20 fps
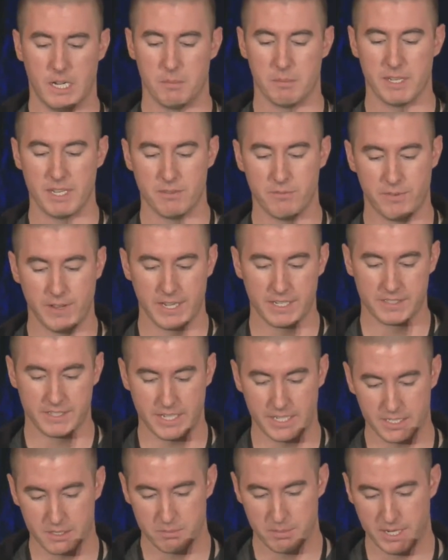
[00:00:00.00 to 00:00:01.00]
The advanced
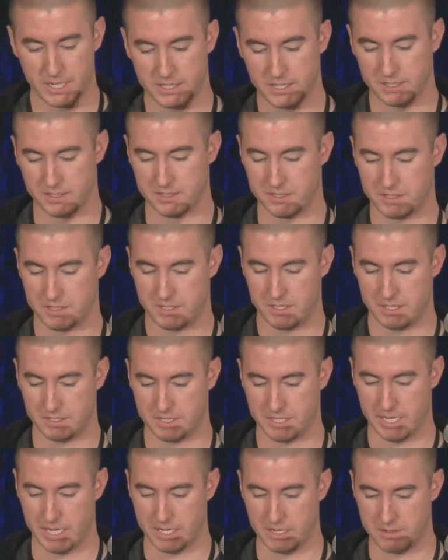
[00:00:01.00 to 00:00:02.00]
aspect is
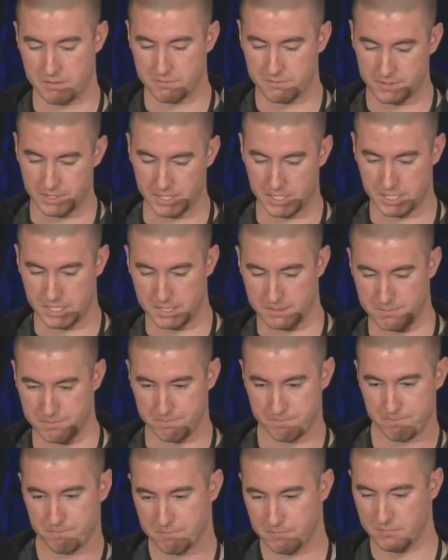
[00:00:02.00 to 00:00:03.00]
kind of
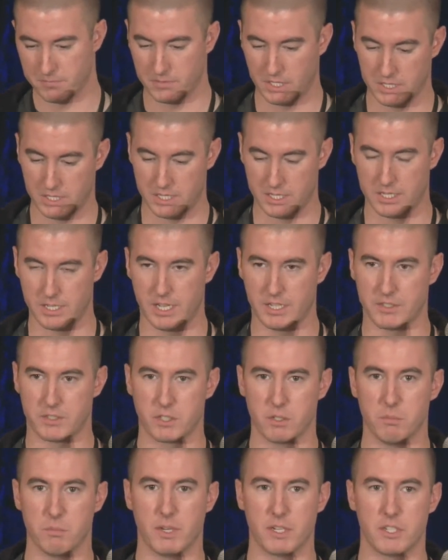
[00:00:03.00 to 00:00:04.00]
not
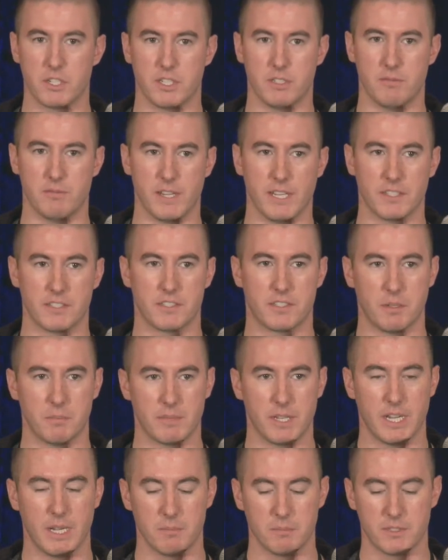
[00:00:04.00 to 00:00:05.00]
so much advanced
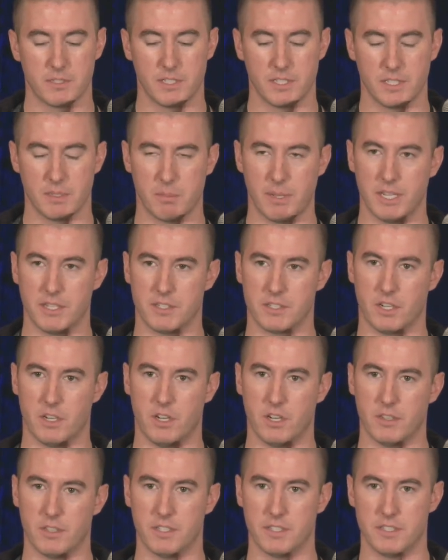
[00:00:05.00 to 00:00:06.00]
sometimes. It depends
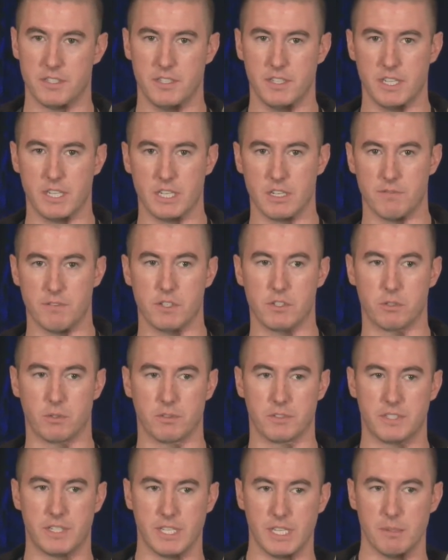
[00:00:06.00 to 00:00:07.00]
on the
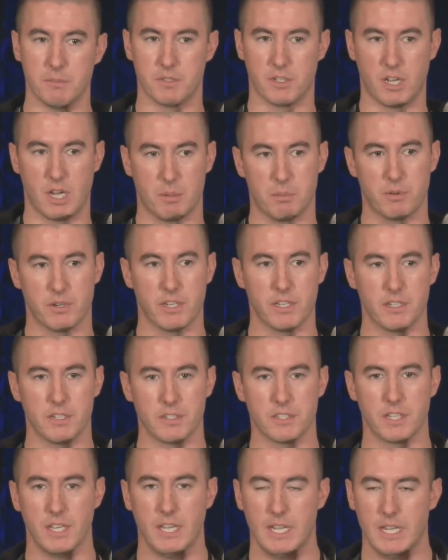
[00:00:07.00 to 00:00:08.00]
individual teams and operators.